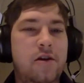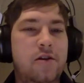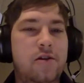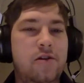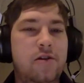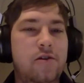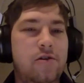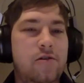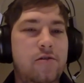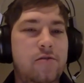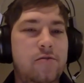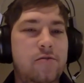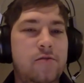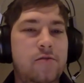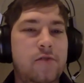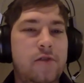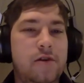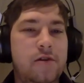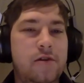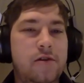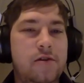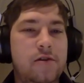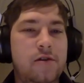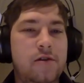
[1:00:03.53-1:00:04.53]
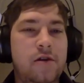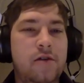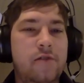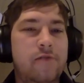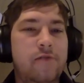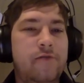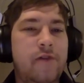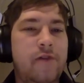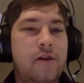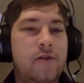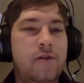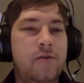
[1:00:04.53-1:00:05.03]
you know, like kind of
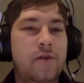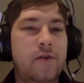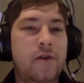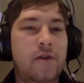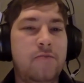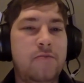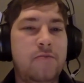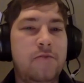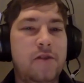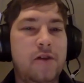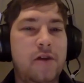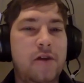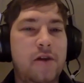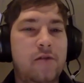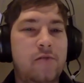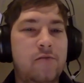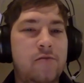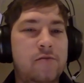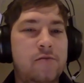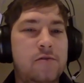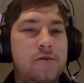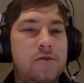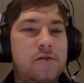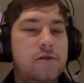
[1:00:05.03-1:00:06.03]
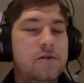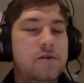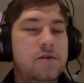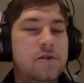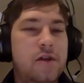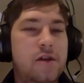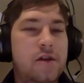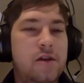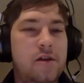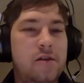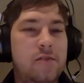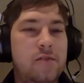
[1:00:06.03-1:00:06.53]
find a way to be like still
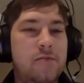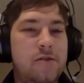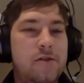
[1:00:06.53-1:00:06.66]
tanky,